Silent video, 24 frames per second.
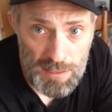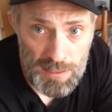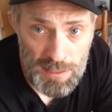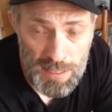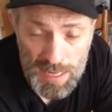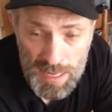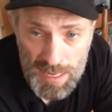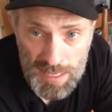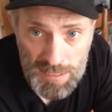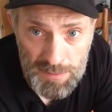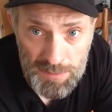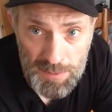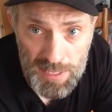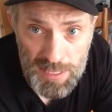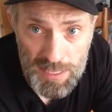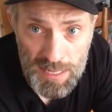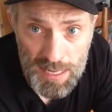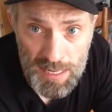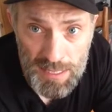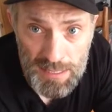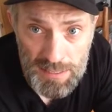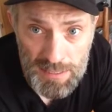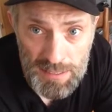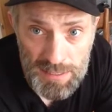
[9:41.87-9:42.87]
the XP
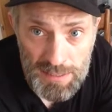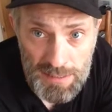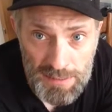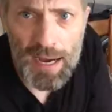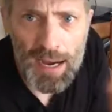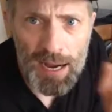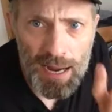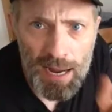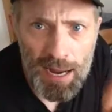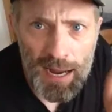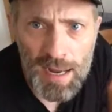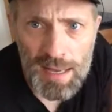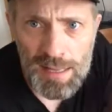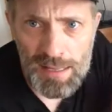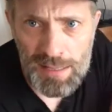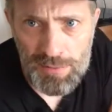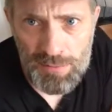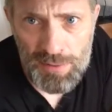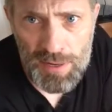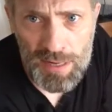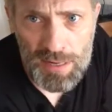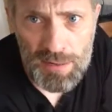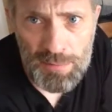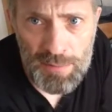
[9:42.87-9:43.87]
Deus. I highly
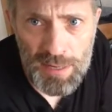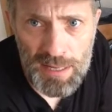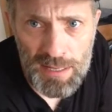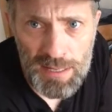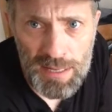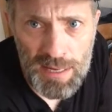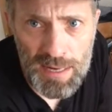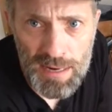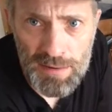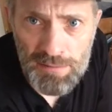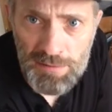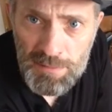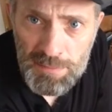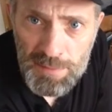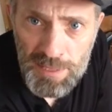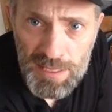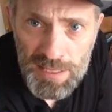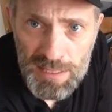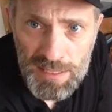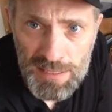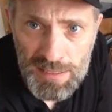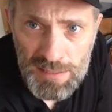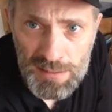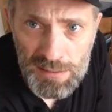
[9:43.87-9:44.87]
recommend that
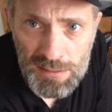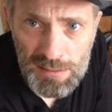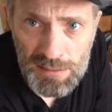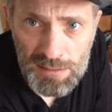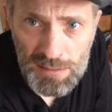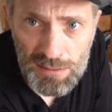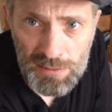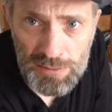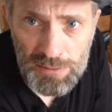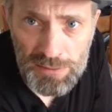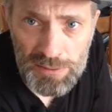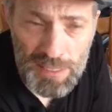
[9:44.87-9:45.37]
everybody does this too.